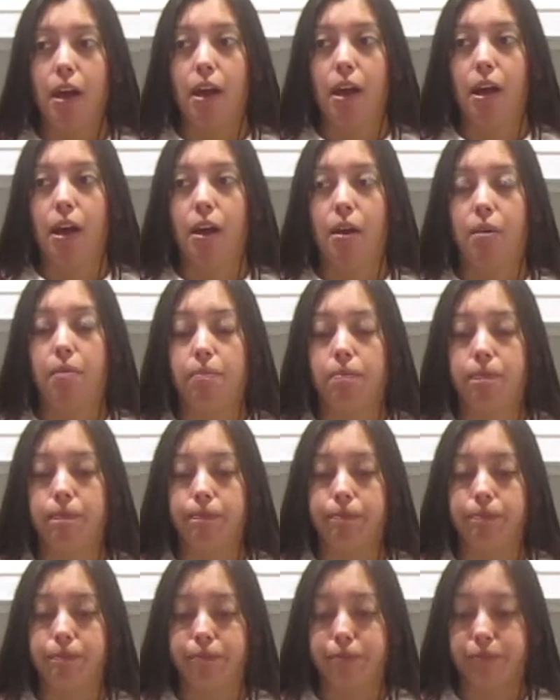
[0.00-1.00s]
And
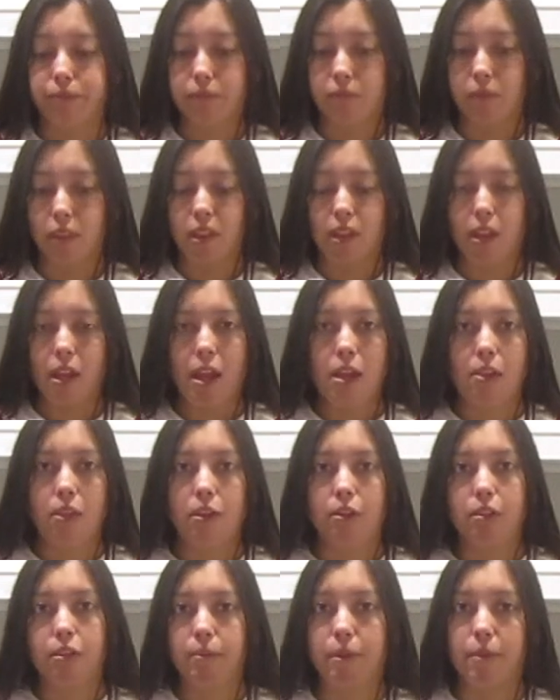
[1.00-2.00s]

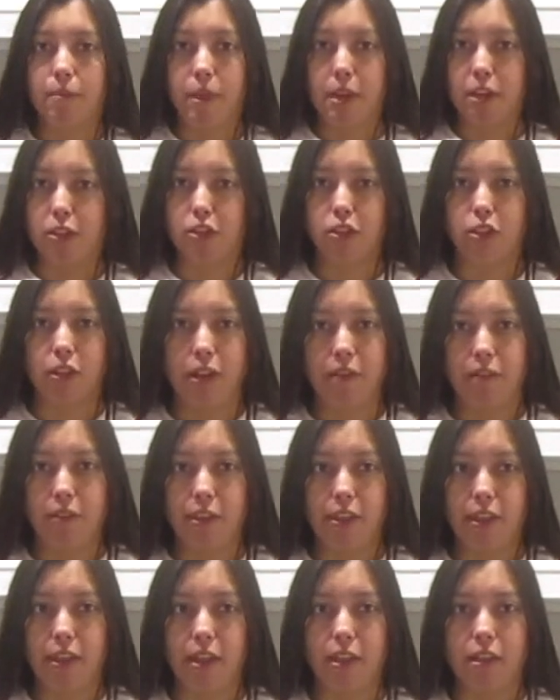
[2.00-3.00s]
there's going to be a picture and
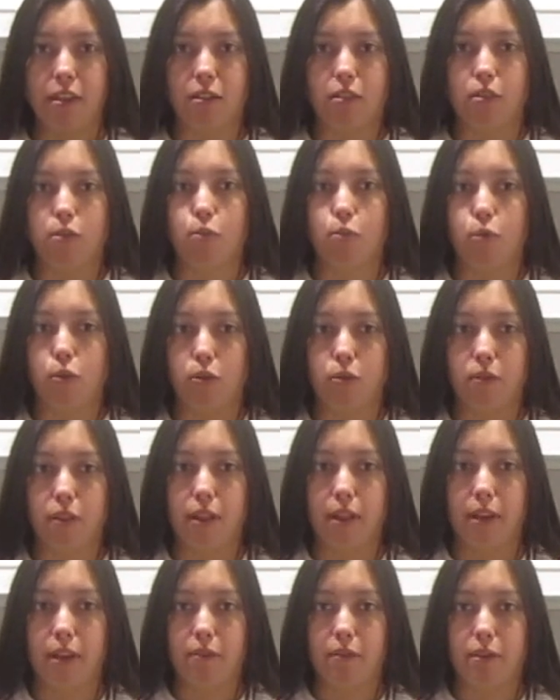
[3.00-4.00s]
everything, and the rules
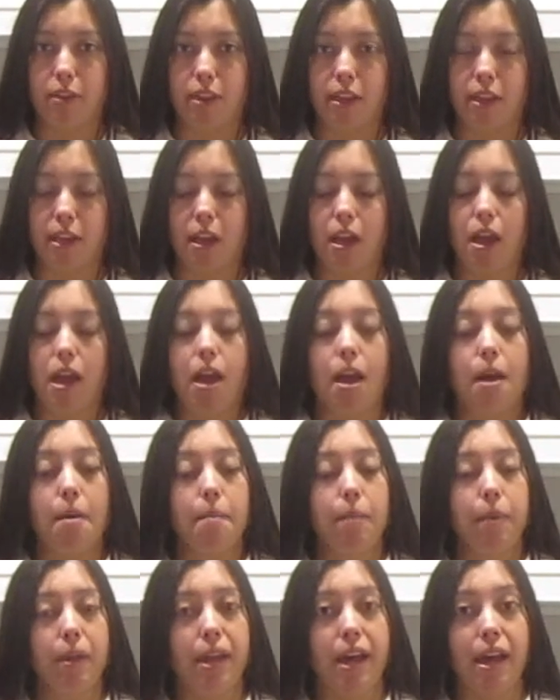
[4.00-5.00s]
and everything.
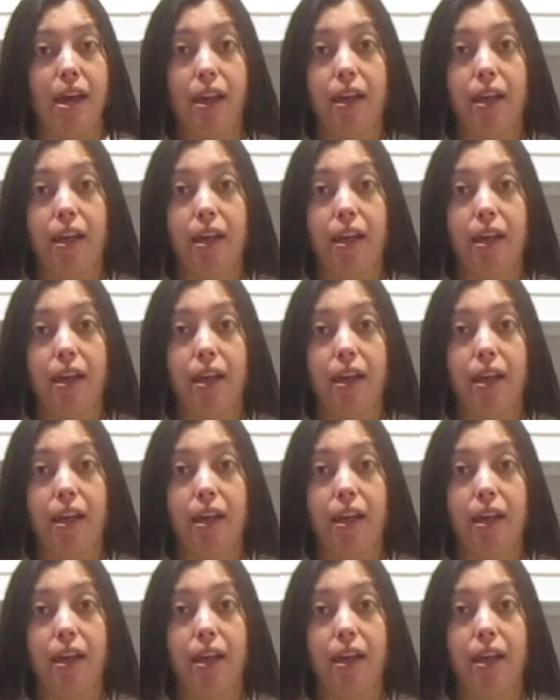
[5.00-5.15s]
But yeah.